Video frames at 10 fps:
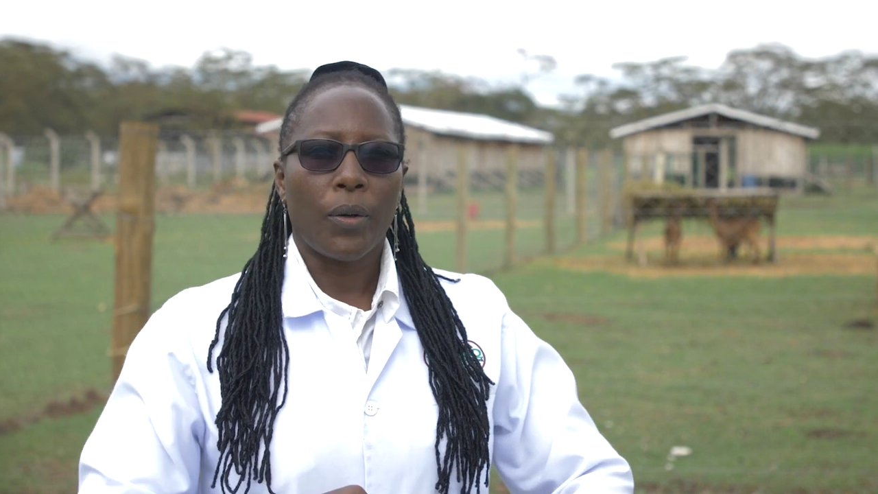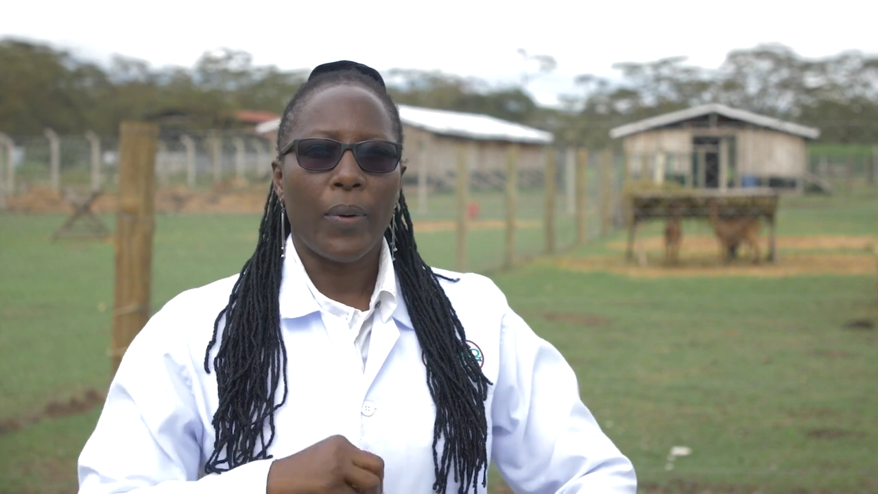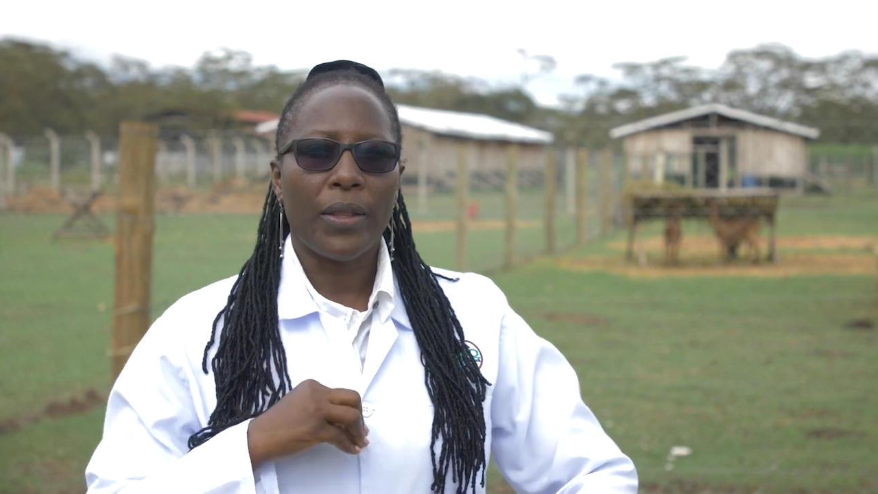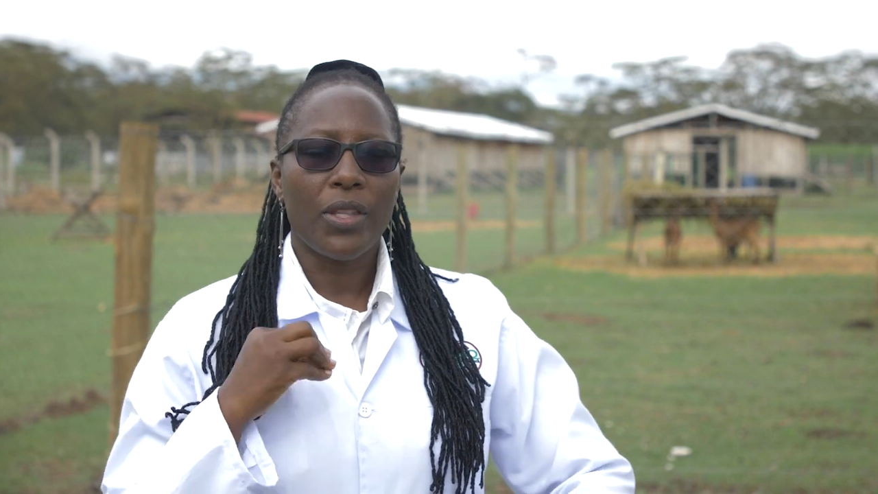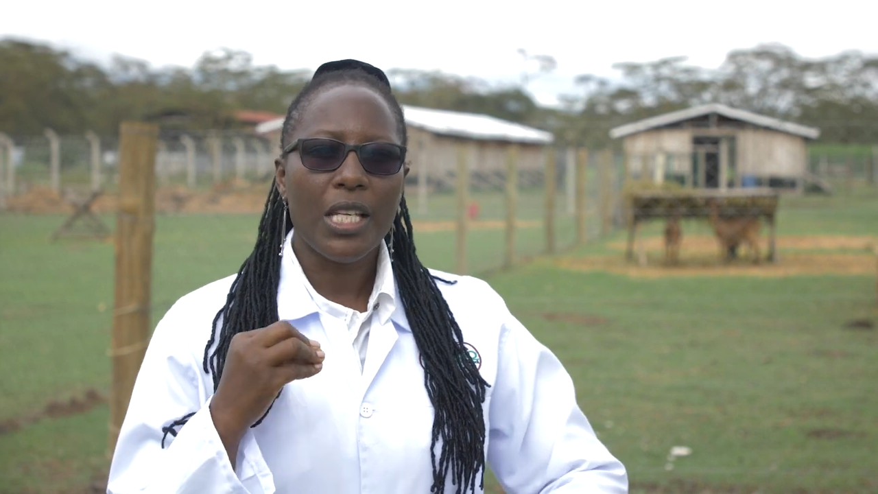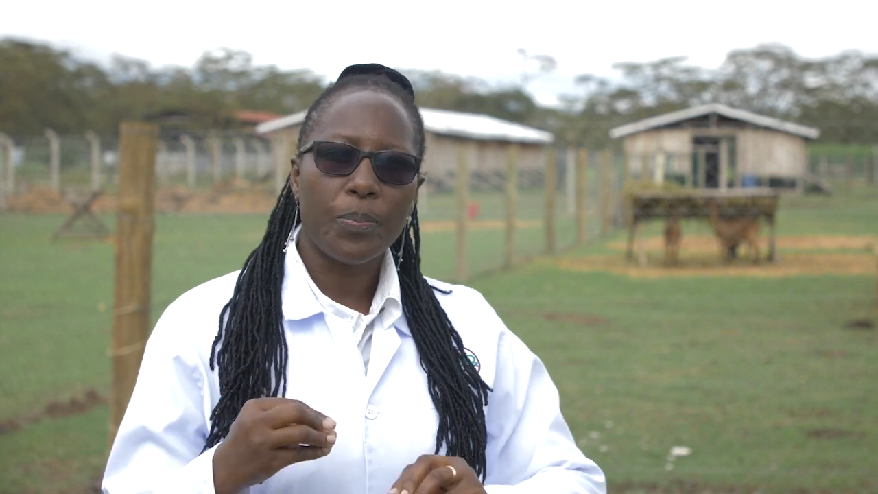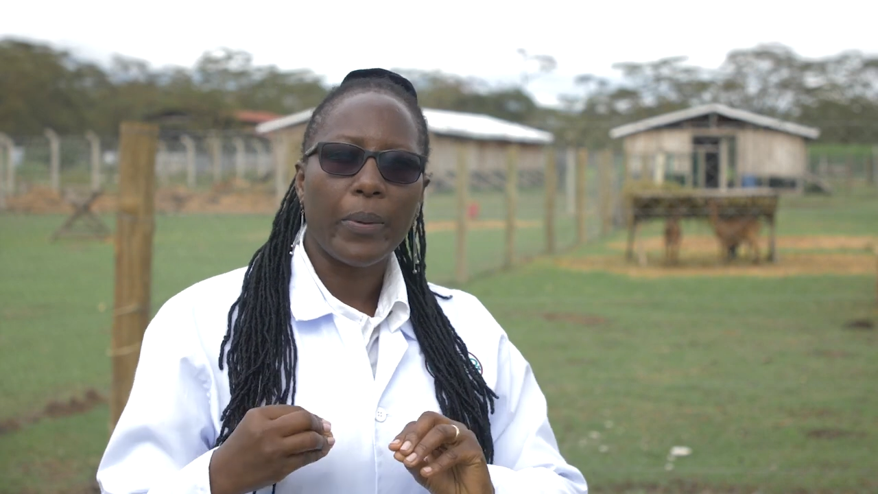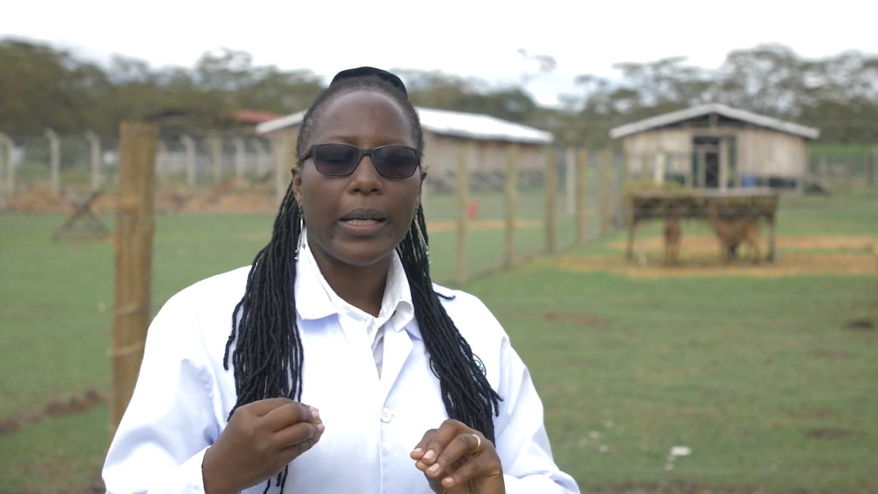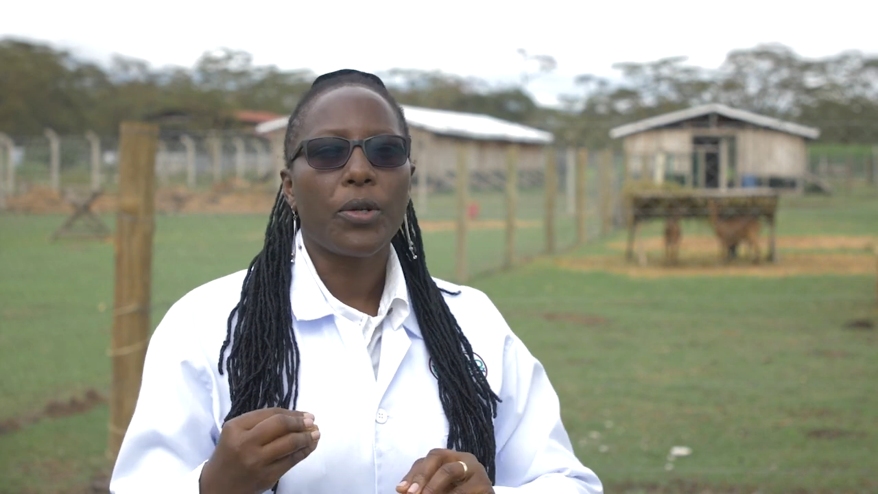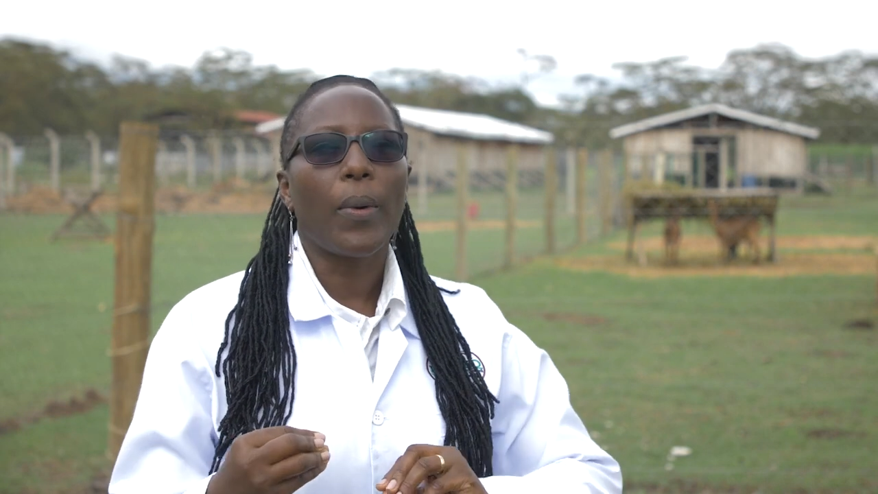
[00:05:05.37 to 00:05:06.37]
when these
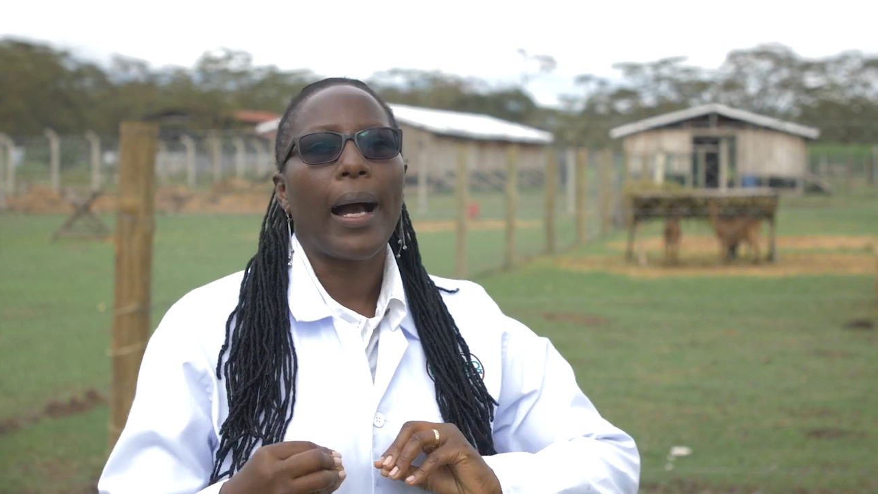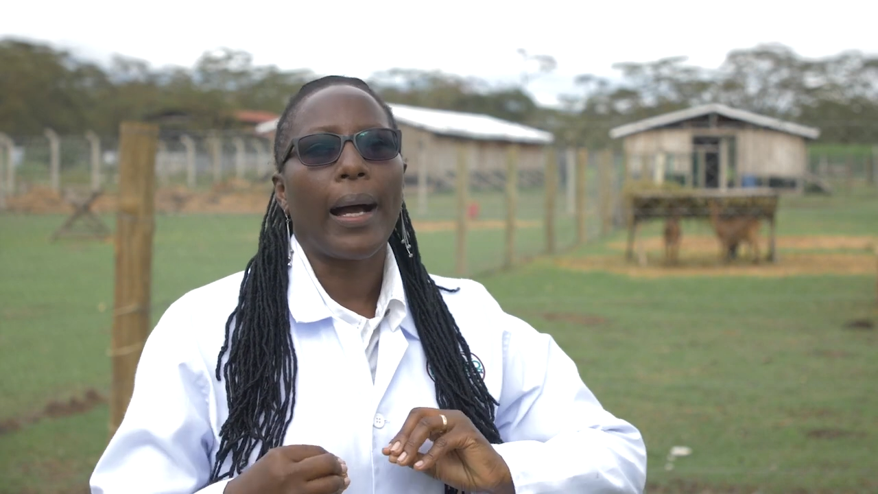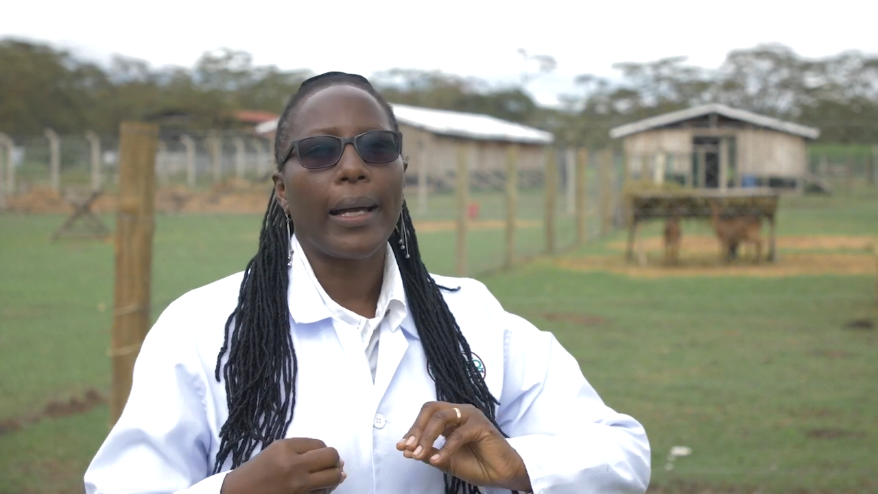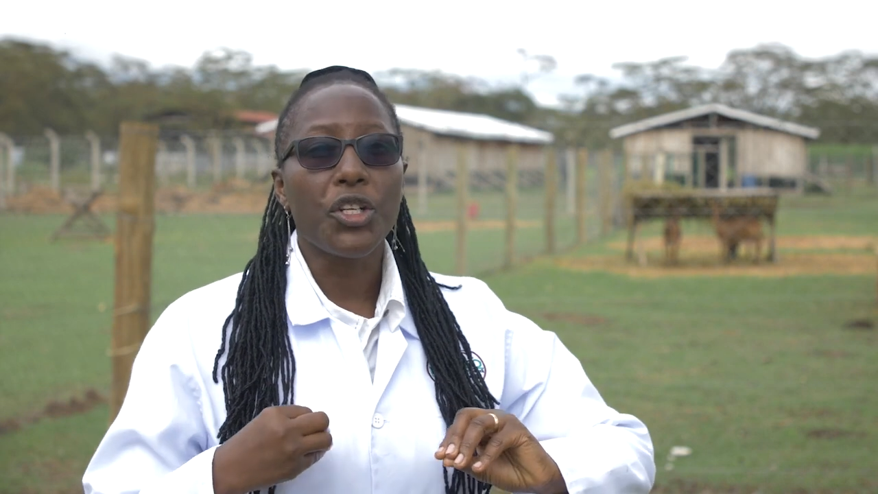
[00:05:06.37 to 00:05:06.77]
breeds were